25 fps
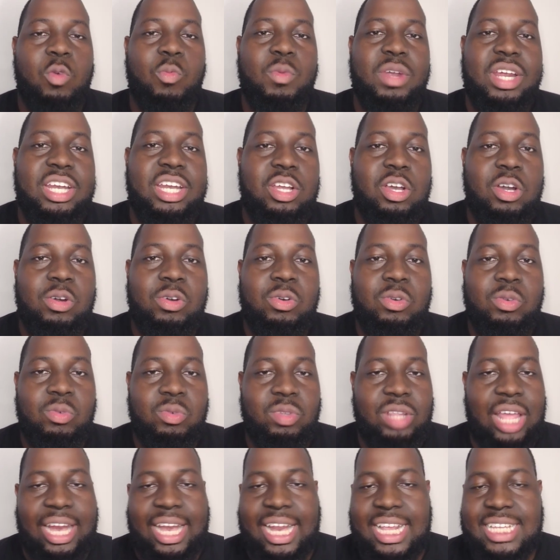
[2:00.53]
We know,
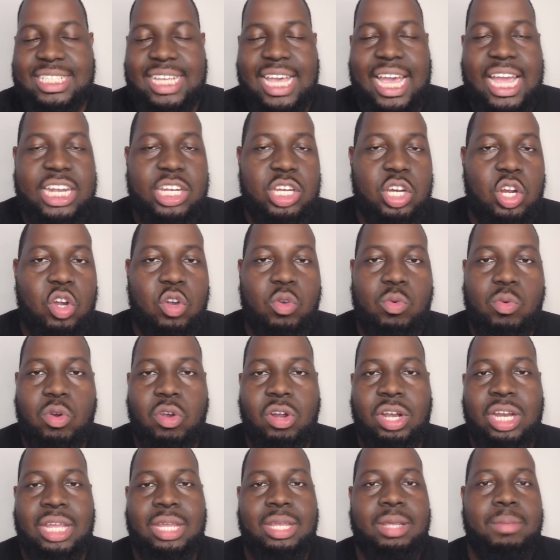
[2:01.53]
like, they signed Darryl
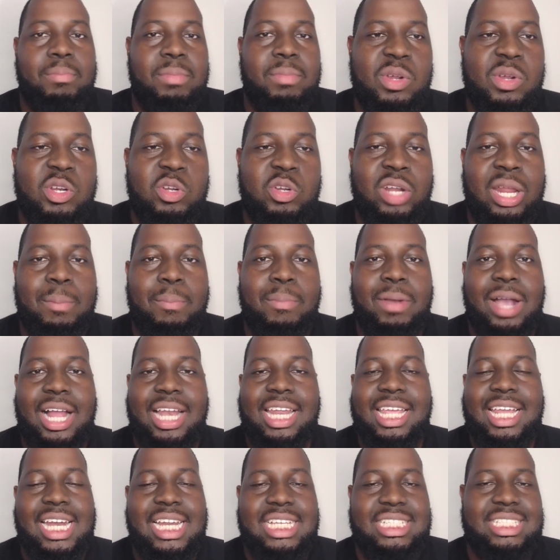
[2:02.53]
Worley, we know they
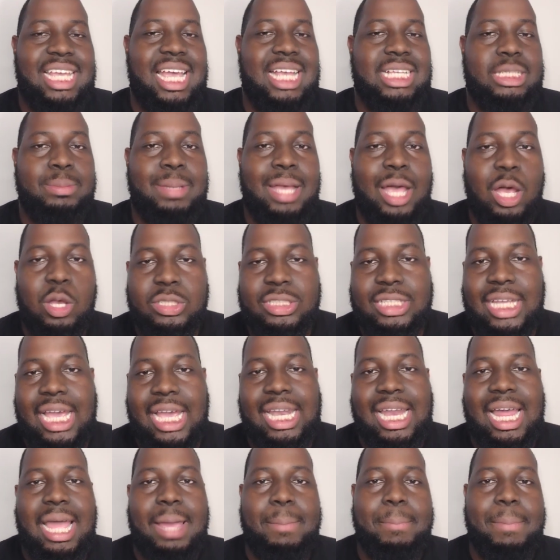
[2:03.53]
probably got to sign some
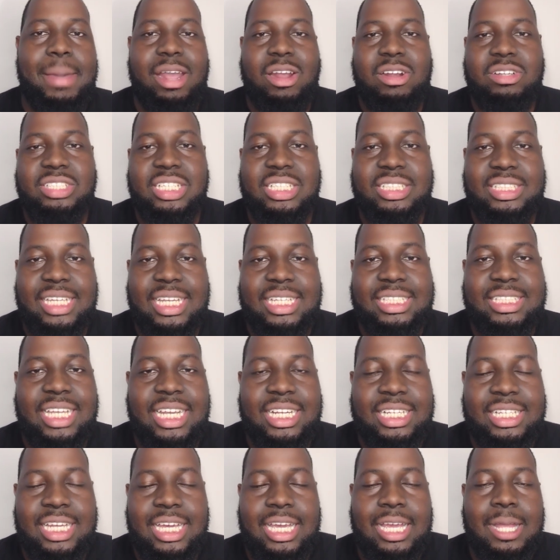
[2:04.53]
outside linebackers and things
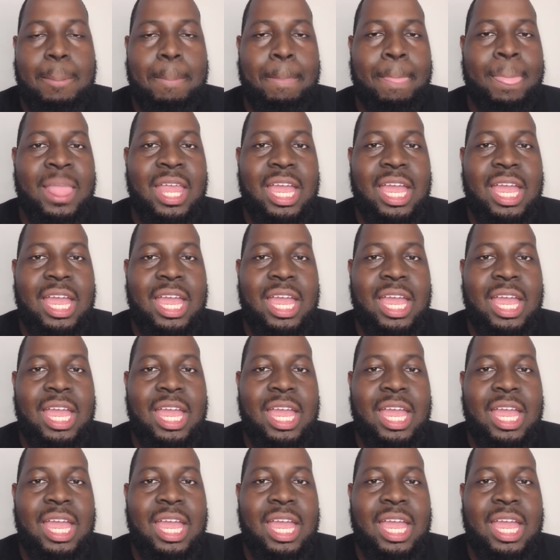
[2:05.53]
like that.